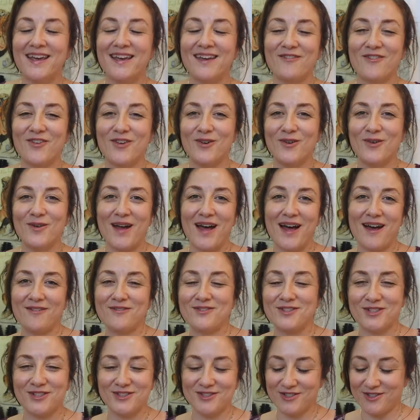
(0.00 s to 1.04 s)
if you
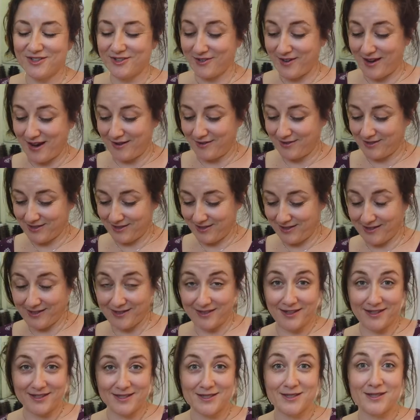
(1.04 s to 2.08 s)
have children around, it,
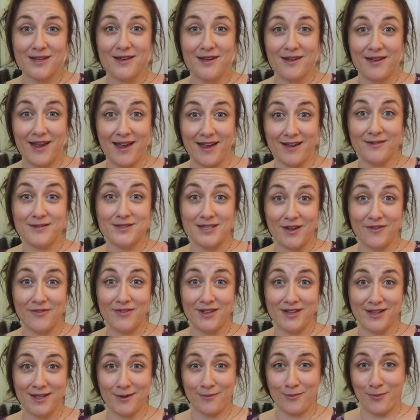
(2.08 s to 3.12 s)
it's
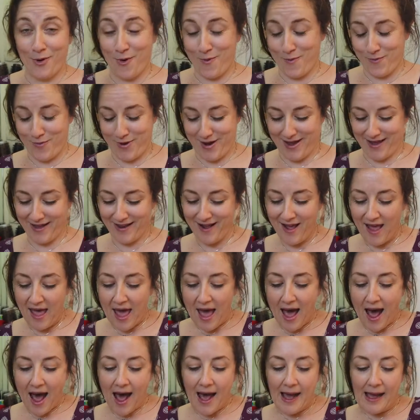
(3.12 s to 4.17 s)
definitely appropriate.
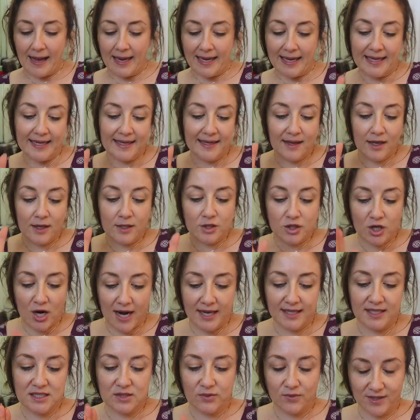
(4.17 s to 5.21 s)
I
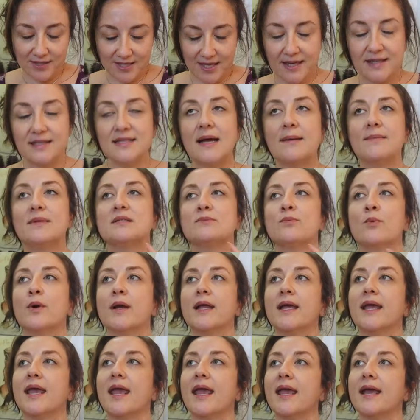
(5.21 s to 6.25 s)
tried this for the second time this
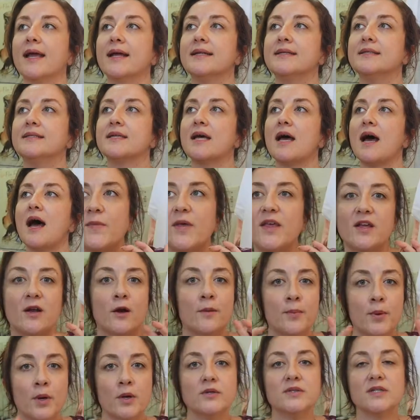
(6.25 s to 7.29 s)
morning and there
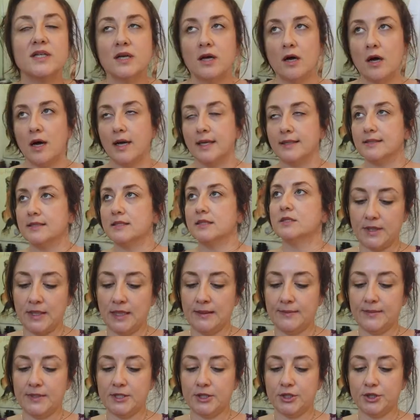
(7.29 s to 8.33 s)
are pros and cons.
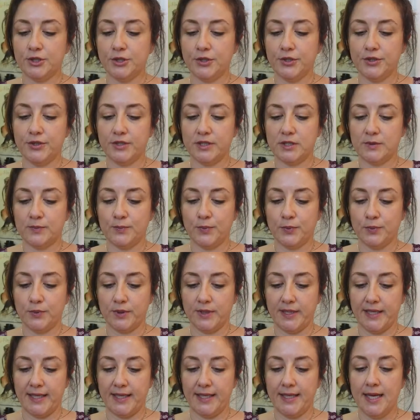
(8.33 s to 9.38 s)
Let me show you the
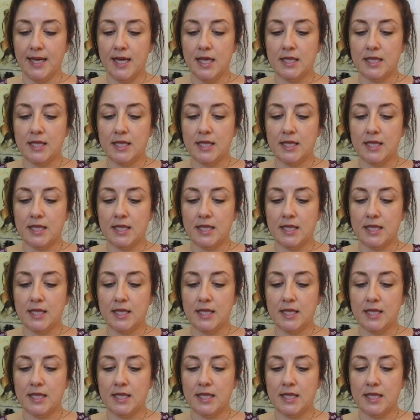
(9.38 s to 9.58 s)
spoolie.